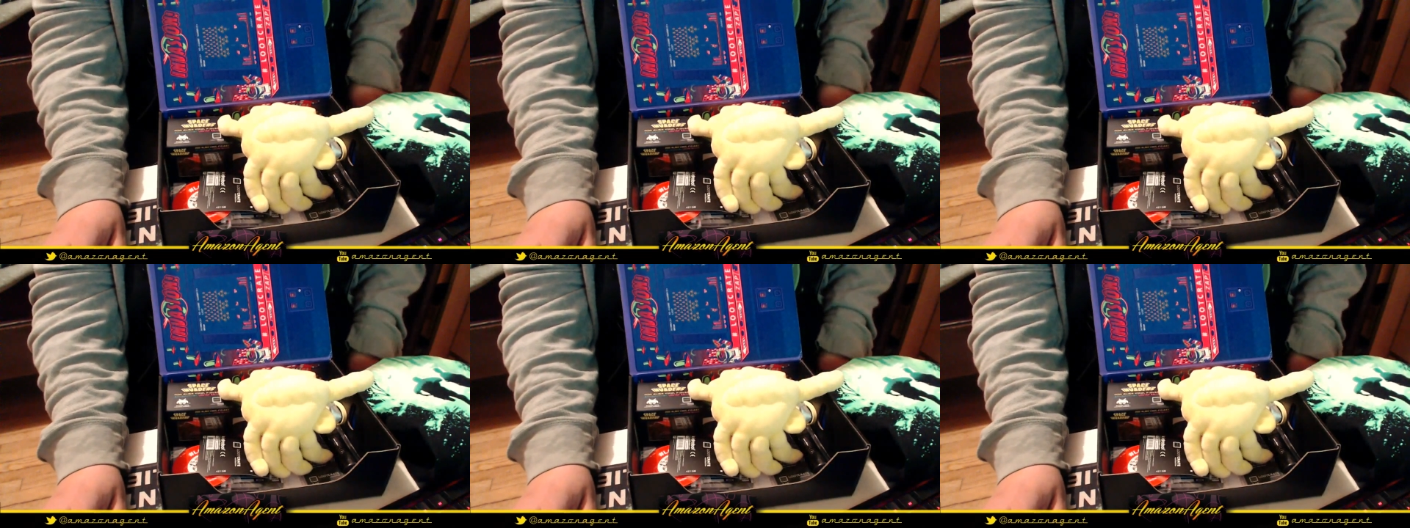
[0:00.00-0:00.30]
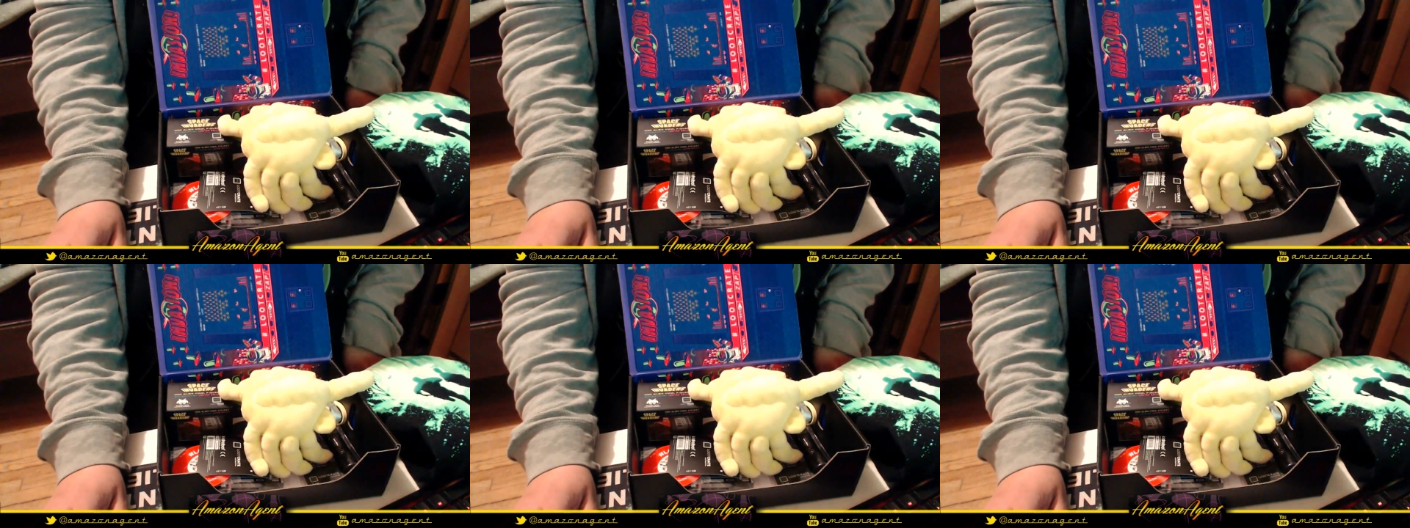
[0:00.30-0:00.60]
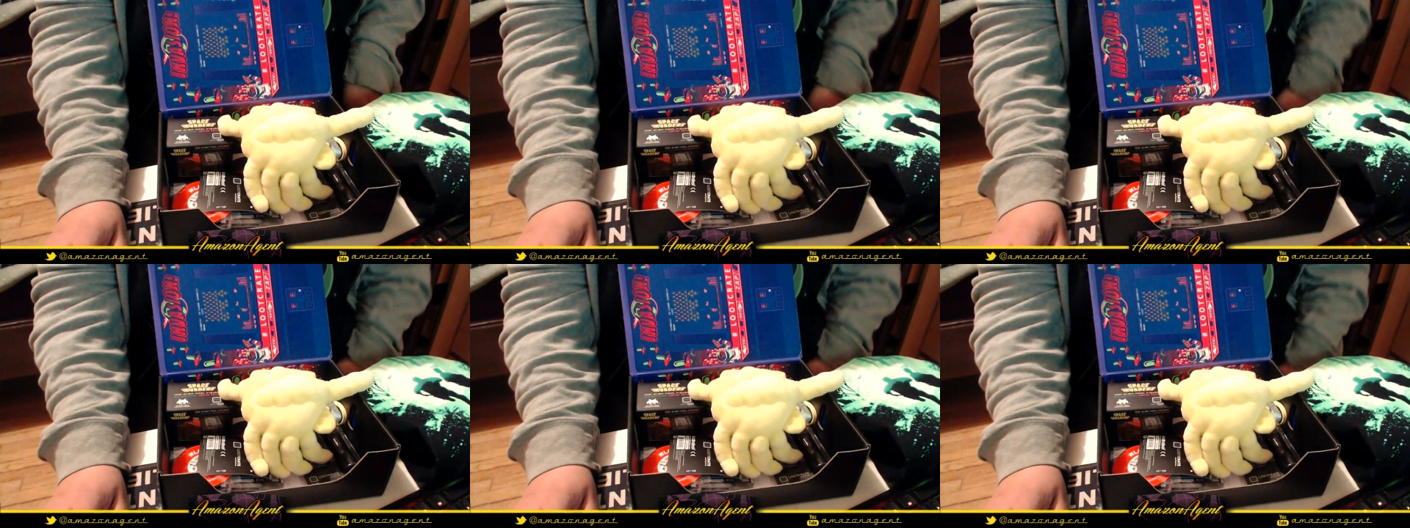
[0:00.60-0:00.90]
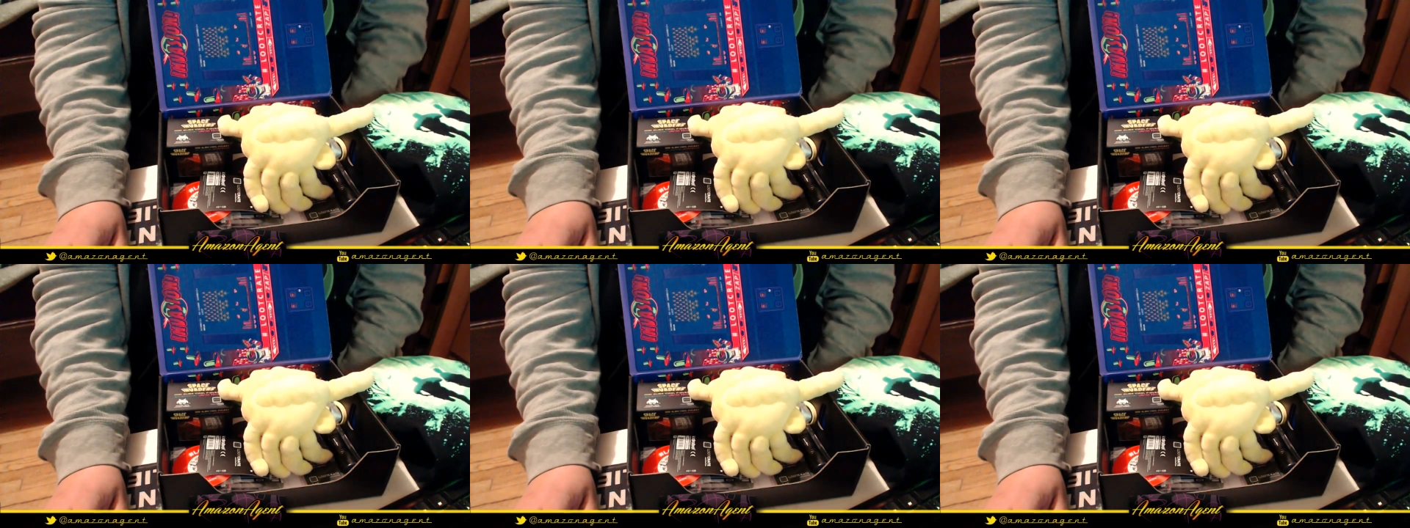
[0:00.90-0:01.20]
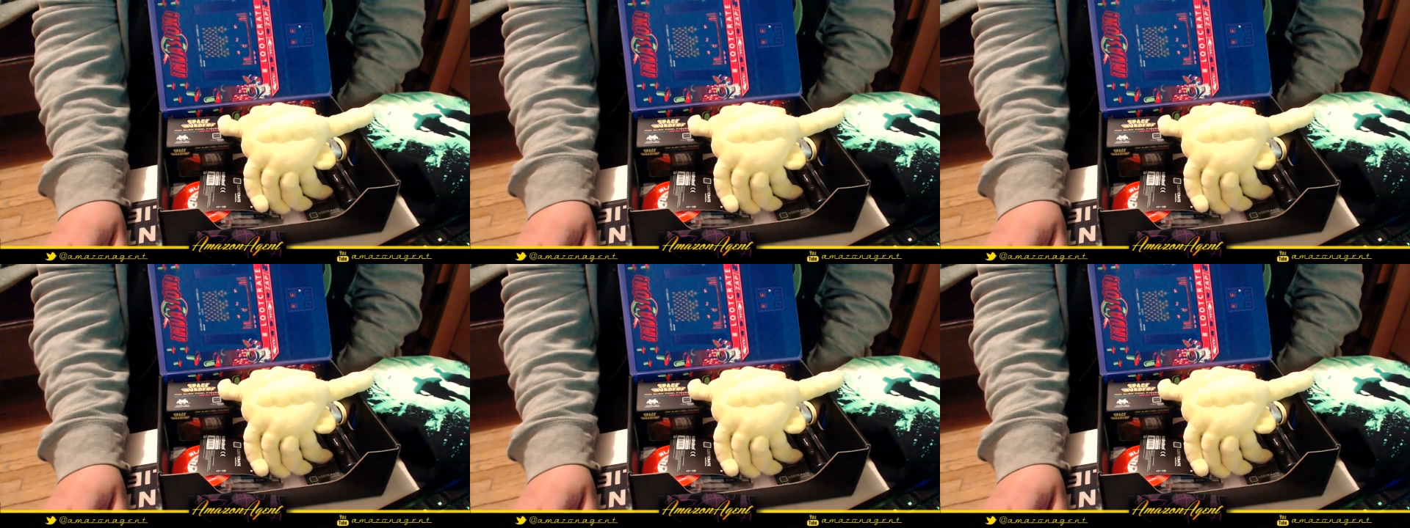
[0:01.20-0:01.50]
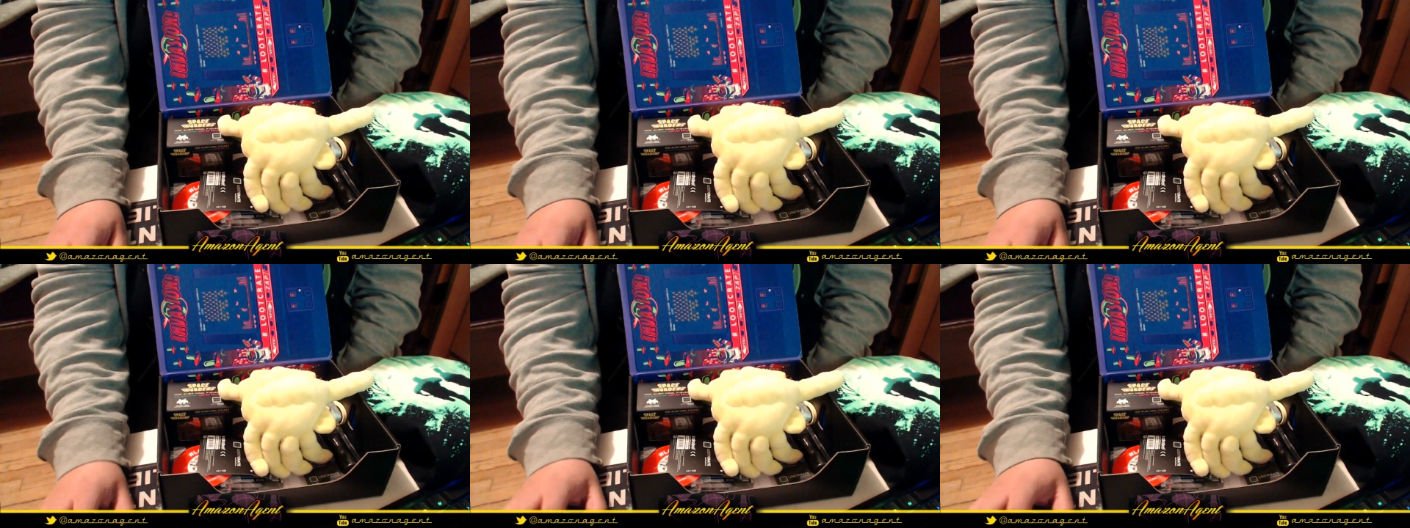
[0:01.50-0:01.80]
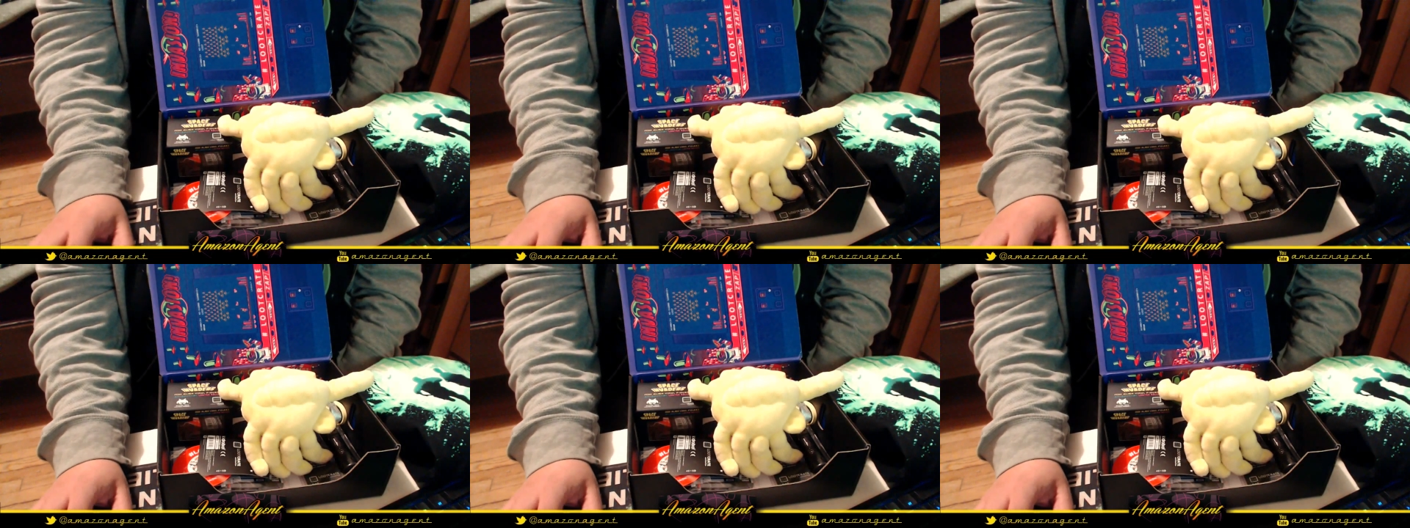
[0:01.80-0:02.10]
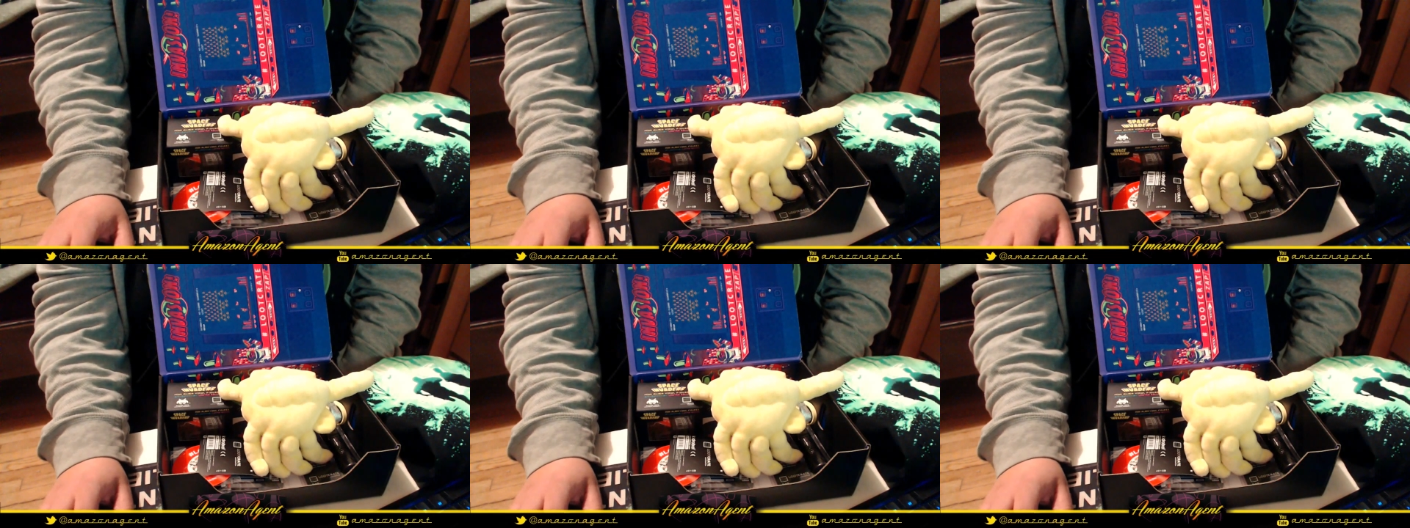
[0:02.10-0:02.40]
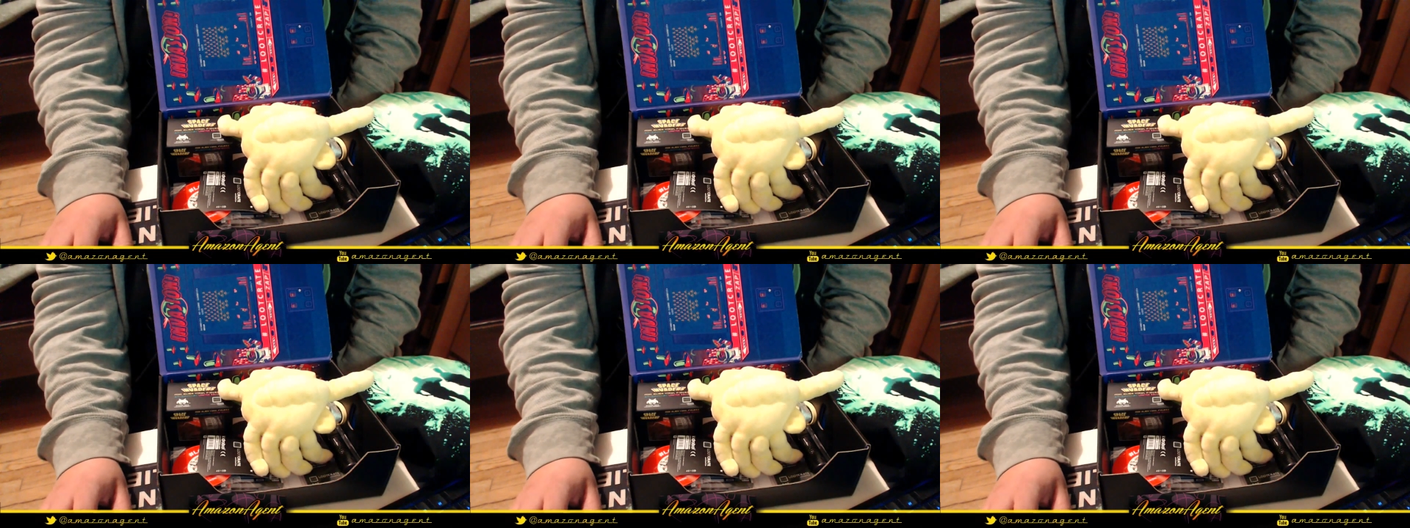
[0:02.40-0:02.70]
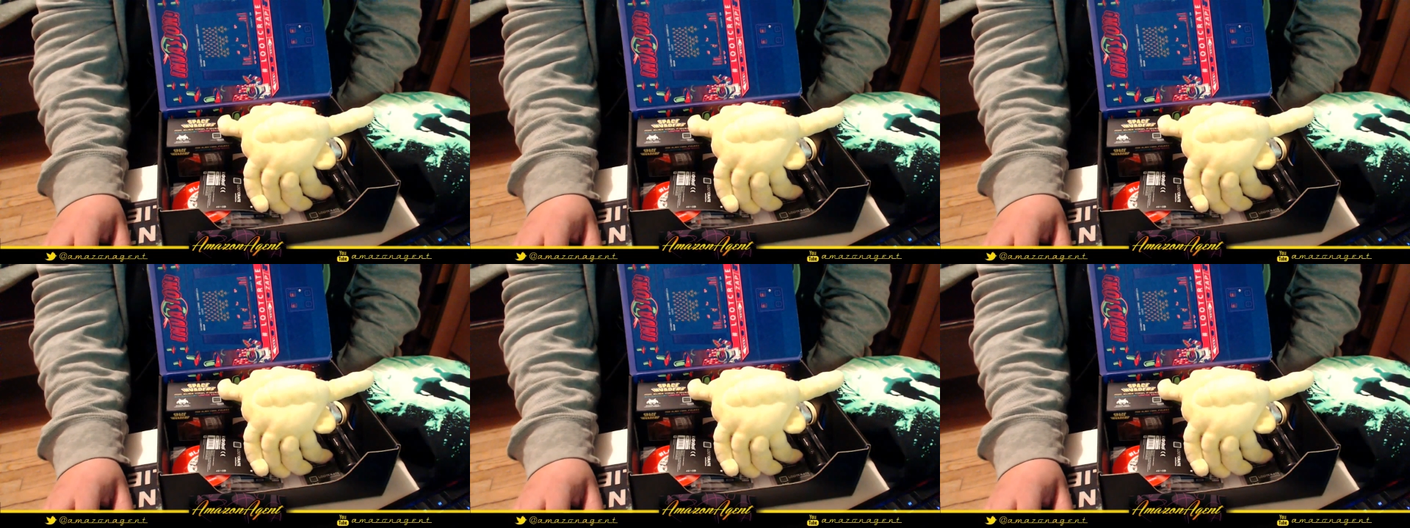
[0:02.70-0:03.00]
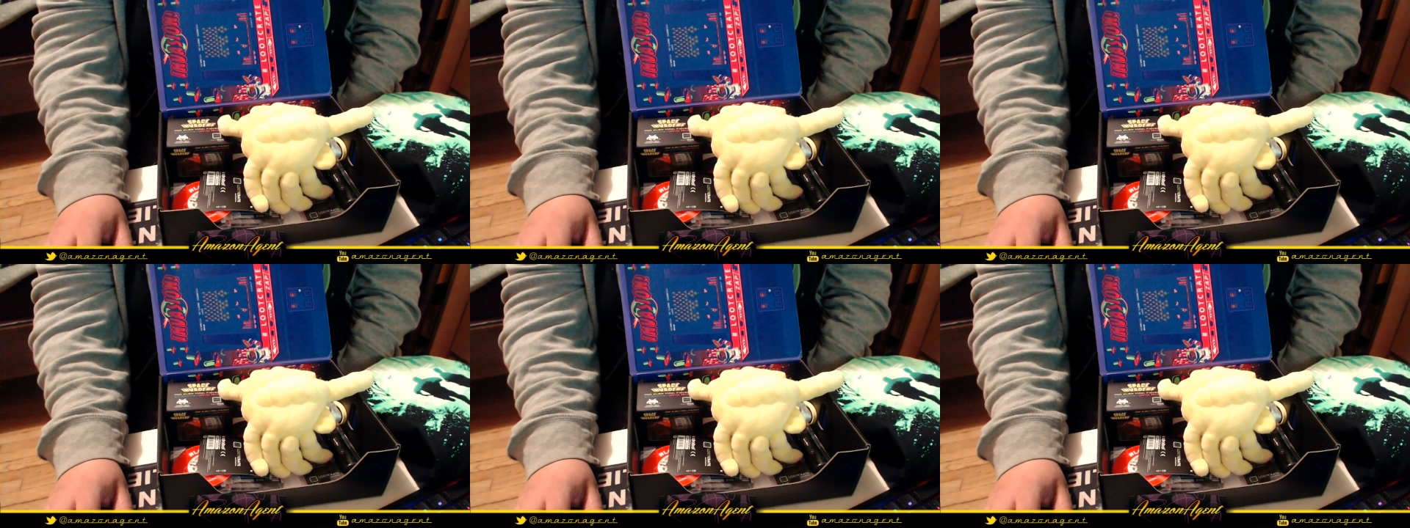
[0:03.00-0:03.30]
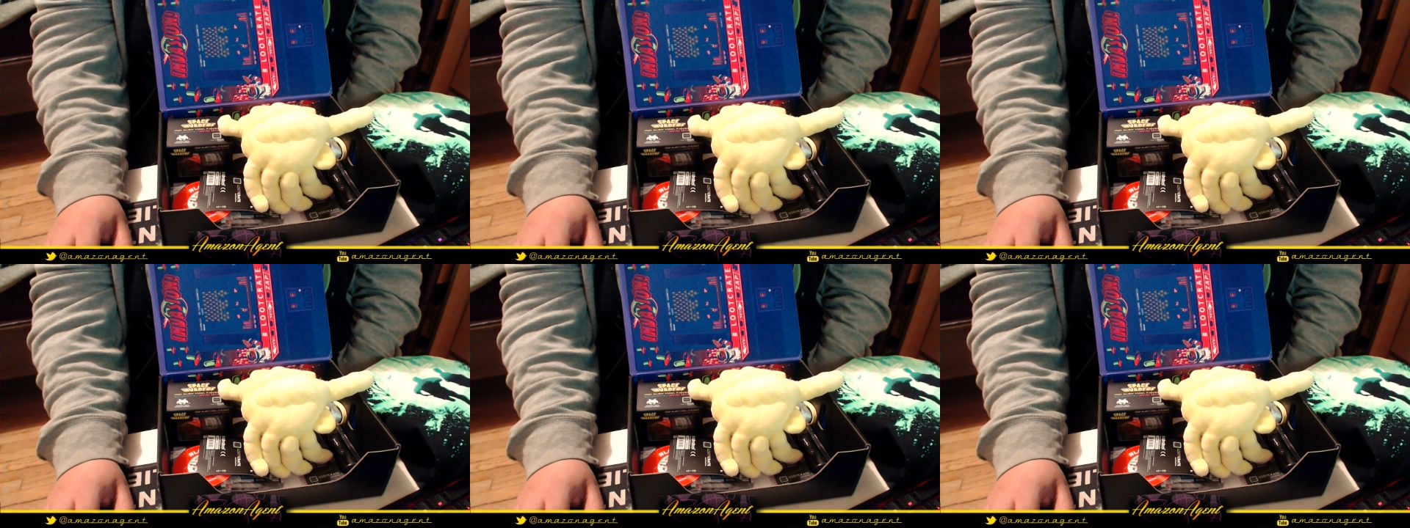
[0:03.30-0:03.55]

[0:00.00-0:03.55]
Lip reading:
(no speaker visible)